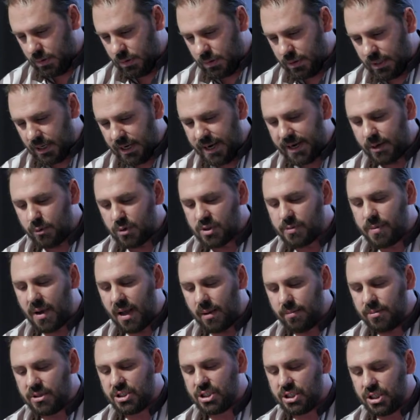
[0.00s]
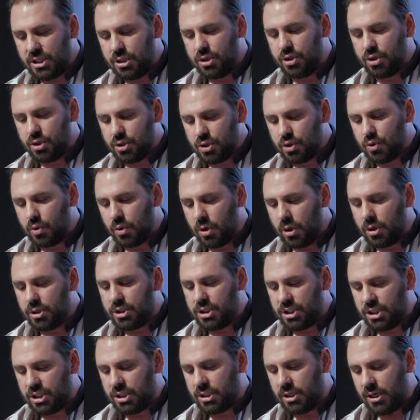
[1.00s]
The letter was published in Der
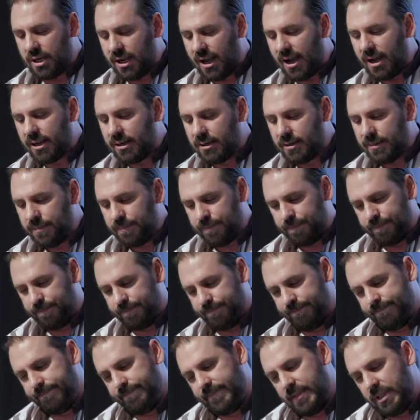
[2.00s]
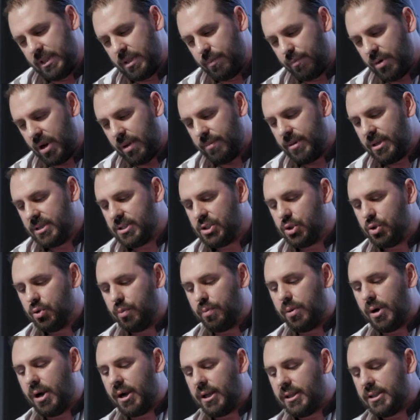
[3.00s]
Zoologische Garten, the premier zoo
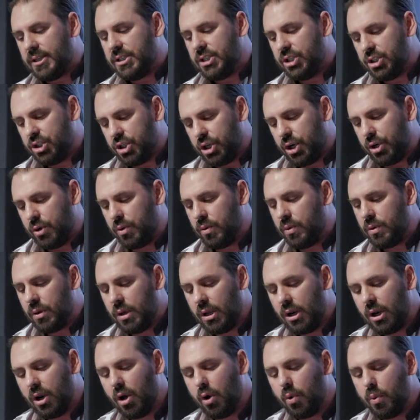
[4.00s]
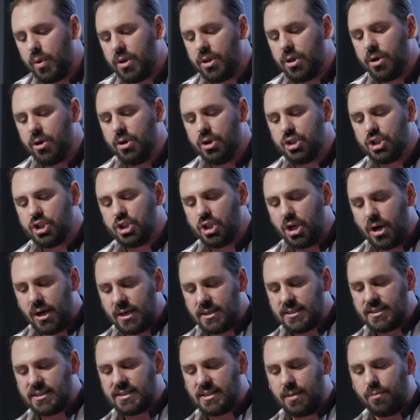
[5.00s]
biology journal, along with Herr
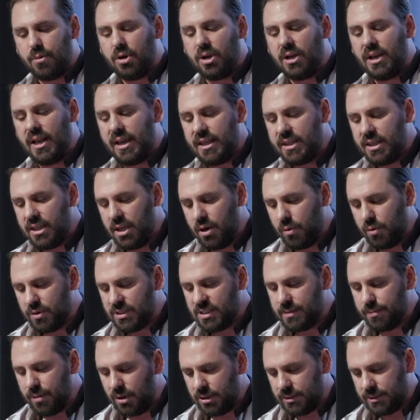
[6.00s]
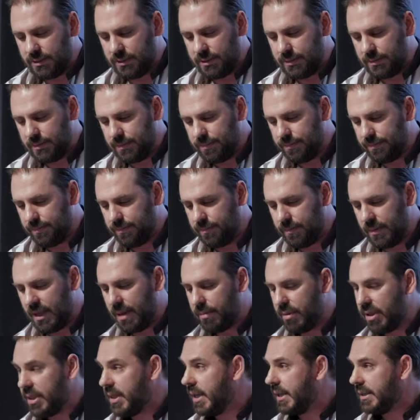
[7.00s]
Schneider's somewhat lengthier response.
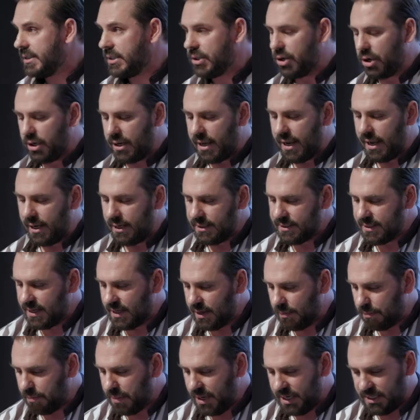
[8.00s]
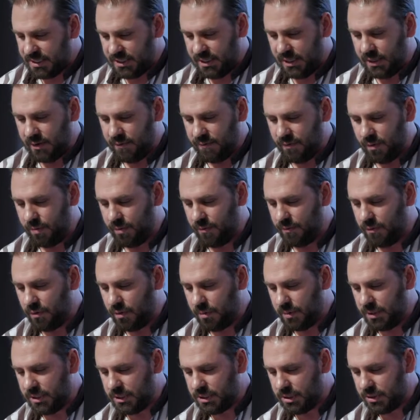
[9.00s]
And my thanks go to Alexander Beattie for
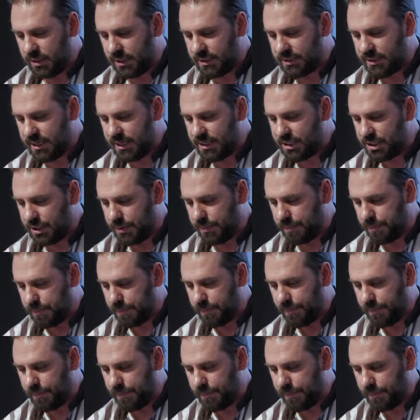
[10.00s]
performing this translation.